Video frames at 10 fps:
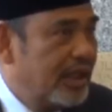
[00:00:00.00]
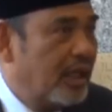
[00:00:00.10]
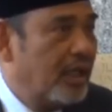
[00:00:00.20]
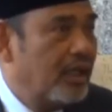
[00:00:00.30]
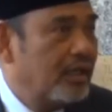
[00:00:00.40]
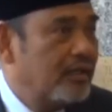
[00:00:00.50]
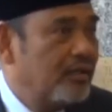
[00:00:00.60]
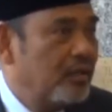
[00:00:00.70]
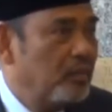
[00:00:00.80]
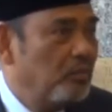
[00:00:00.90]
Tajuddin
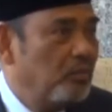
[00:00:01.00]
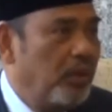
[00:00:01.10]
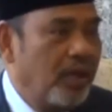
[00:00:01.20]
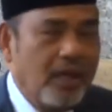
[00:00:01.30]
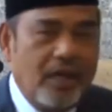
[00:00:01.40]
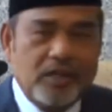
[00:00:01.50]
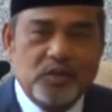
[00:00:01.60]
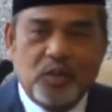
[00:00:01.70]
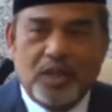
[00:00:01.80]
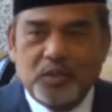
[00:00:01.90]
said Umno
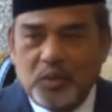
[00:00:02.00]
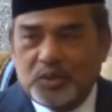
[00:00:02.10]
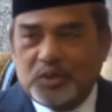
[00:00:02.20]
isn't rich,